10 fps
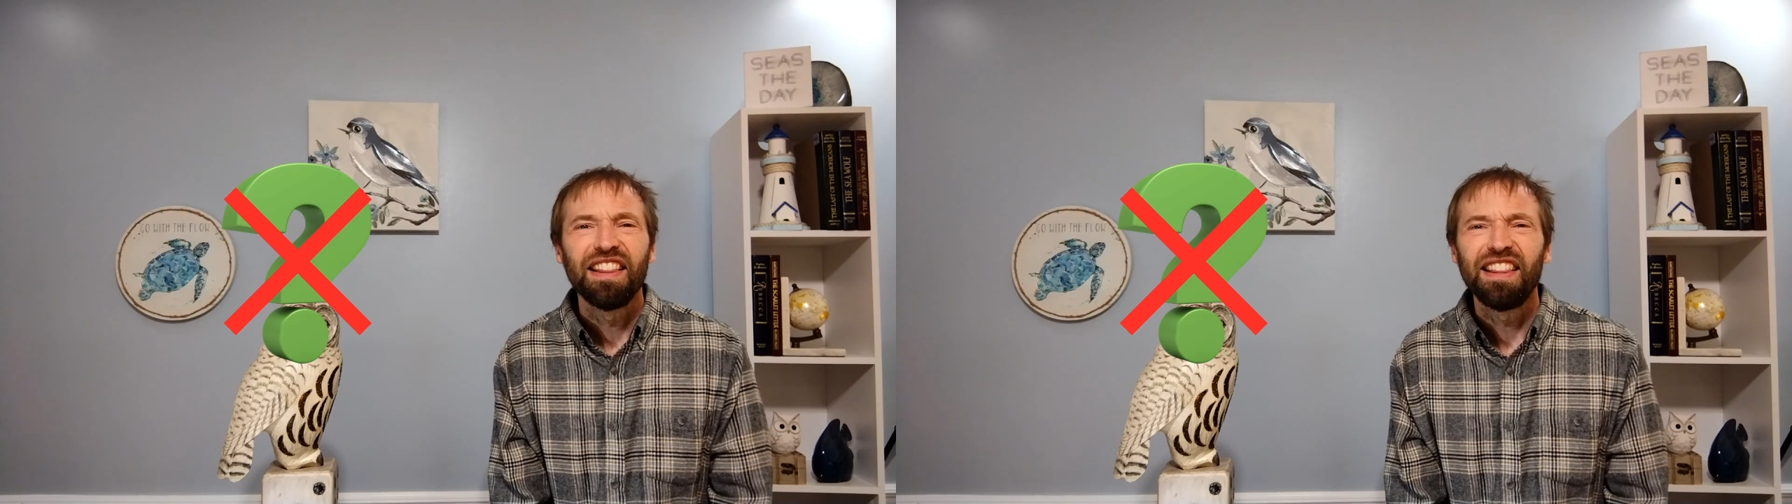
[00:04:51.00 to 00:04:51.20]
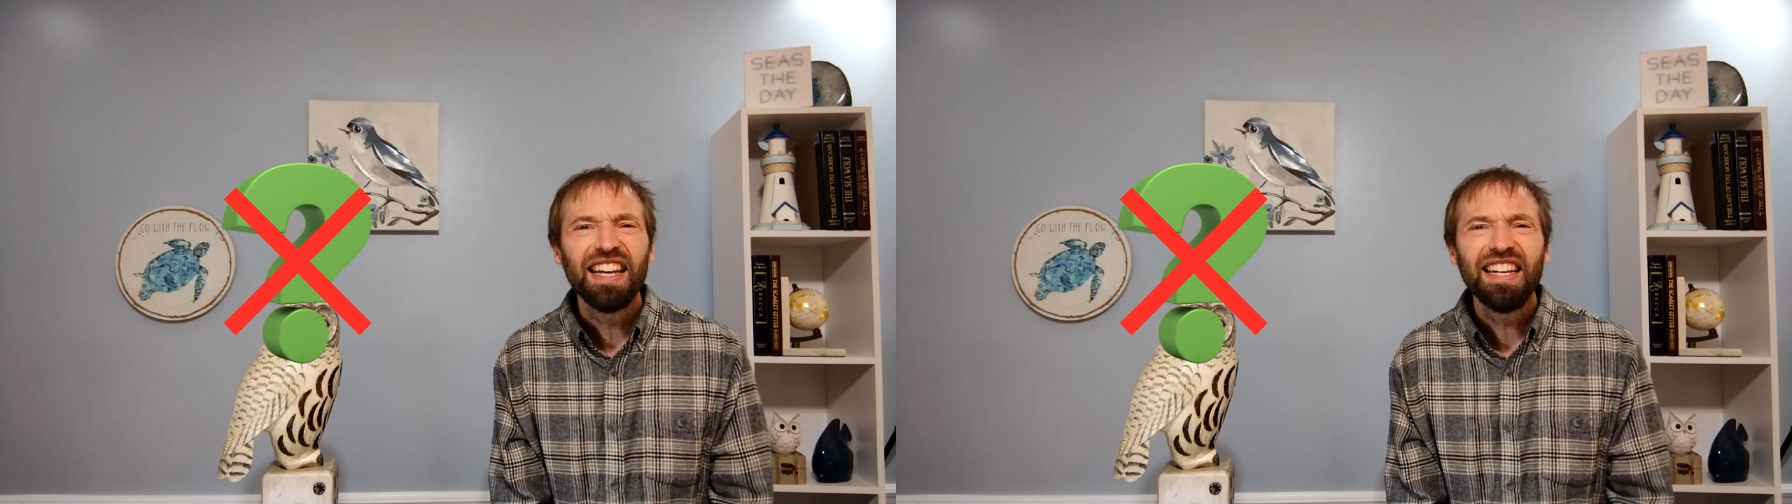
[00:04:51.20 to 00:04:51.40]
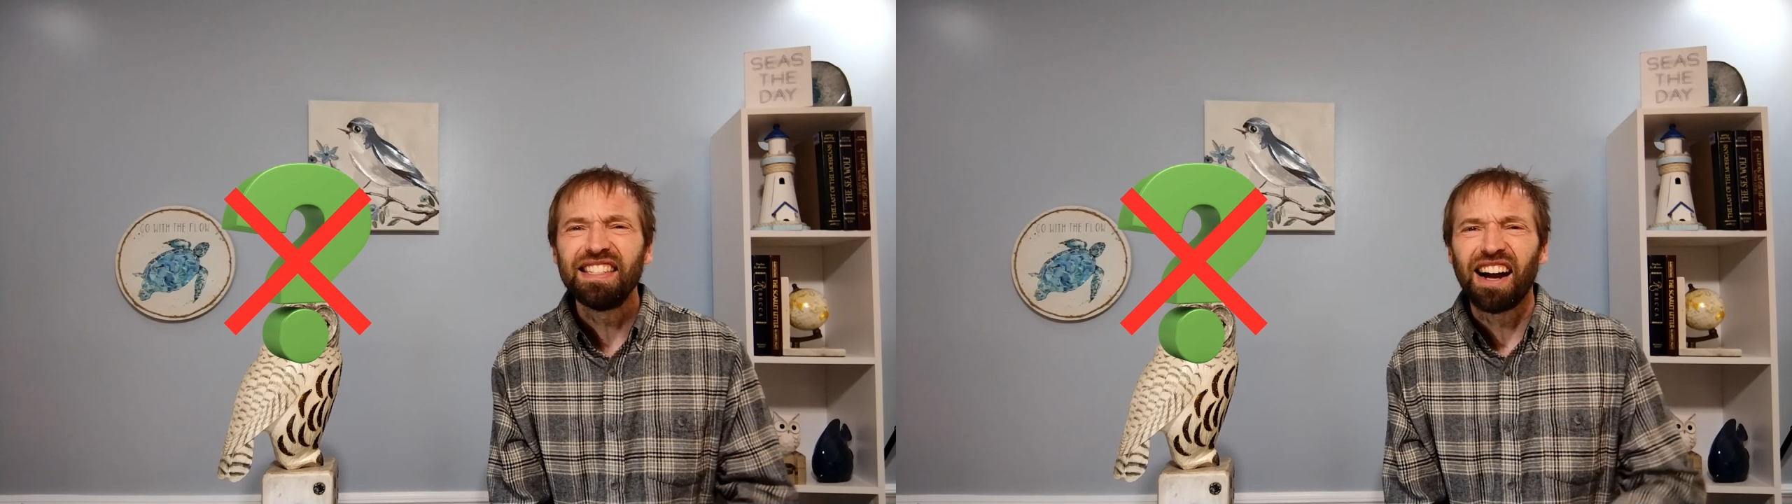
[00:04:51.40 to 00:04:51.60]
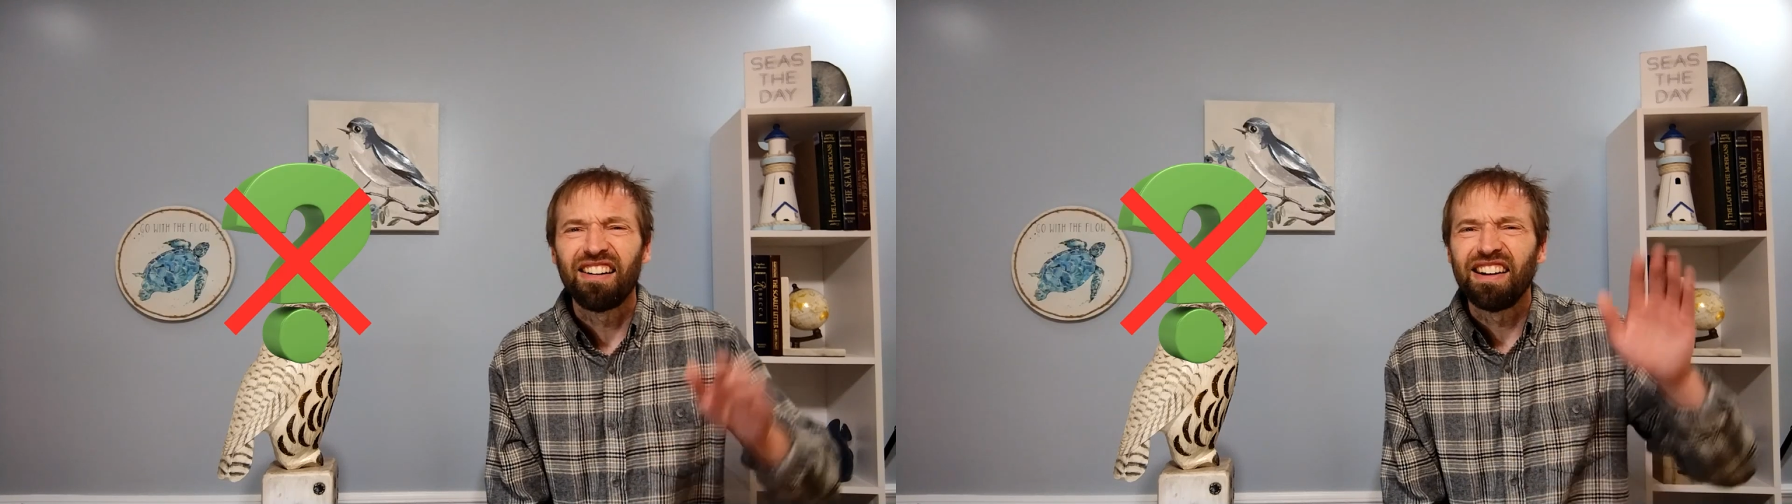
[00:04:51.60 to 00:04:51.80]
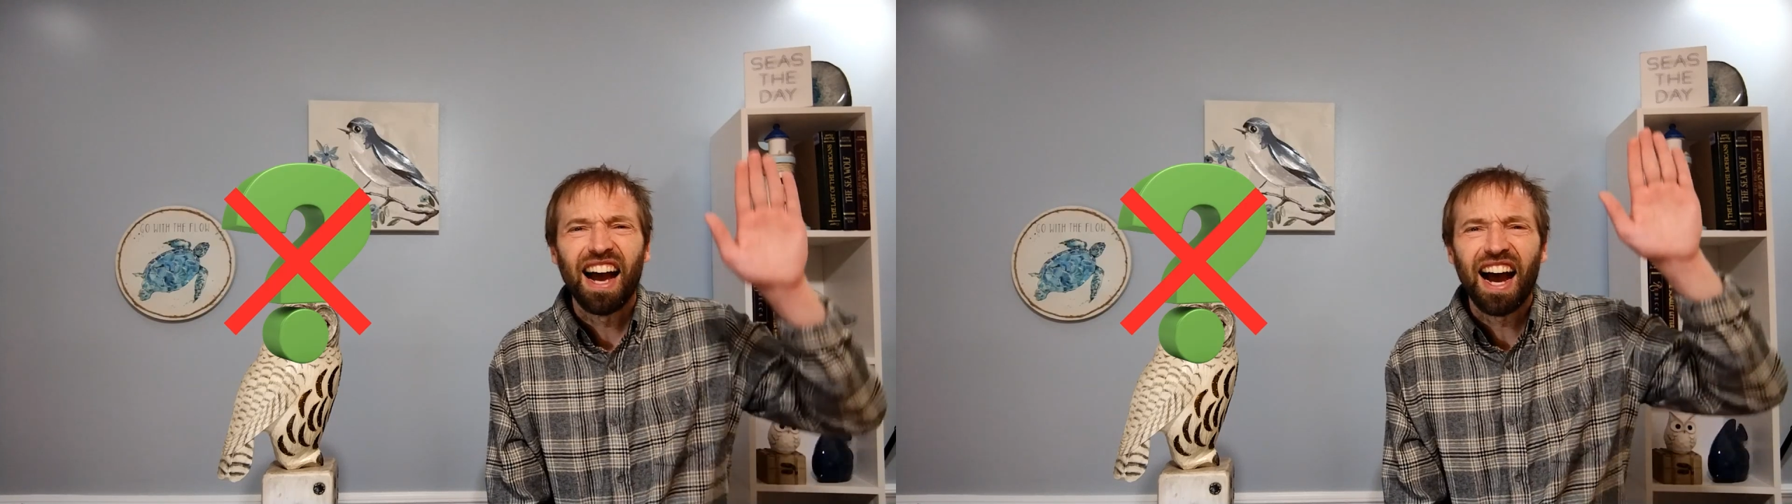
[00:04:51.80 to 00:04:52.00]
These
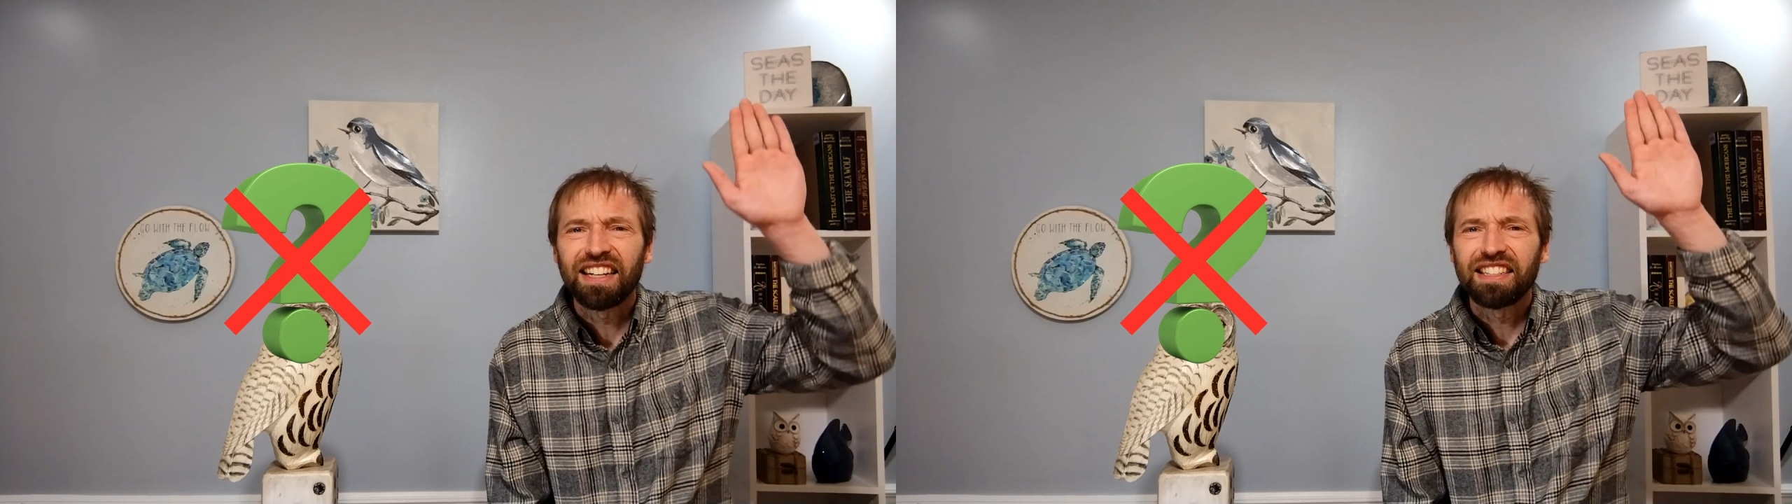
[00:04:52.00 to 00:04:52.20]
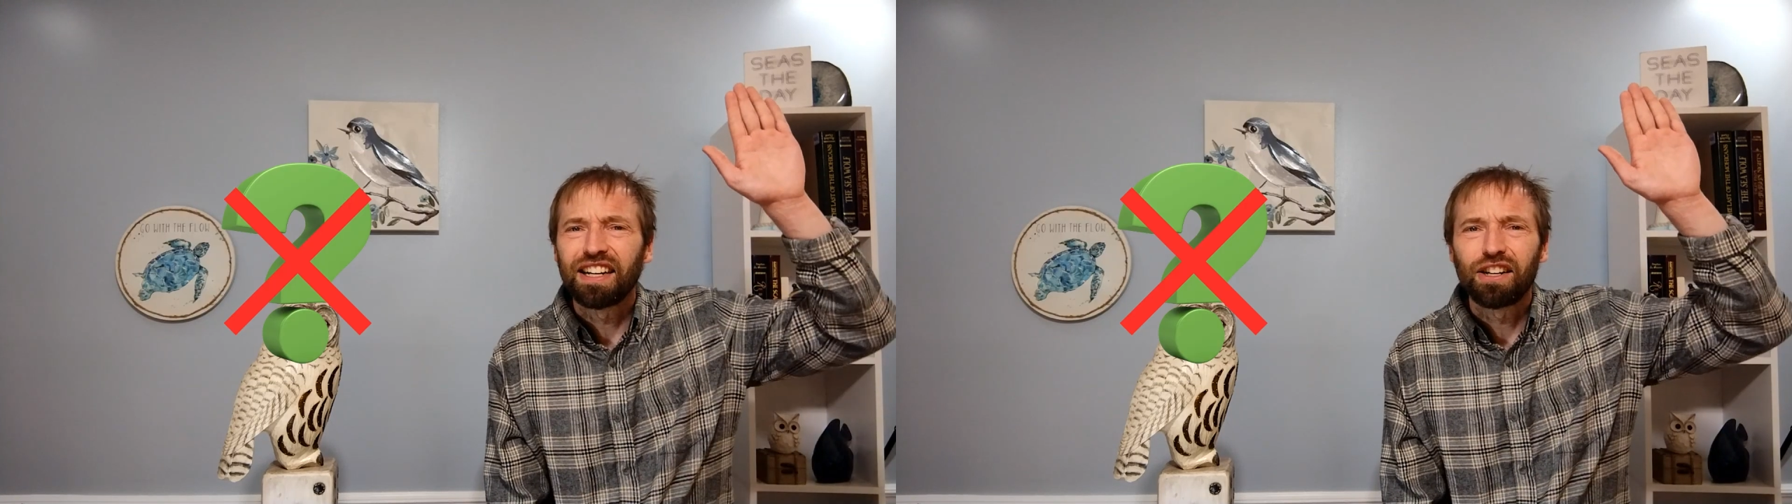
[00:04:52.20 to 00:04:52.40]
are not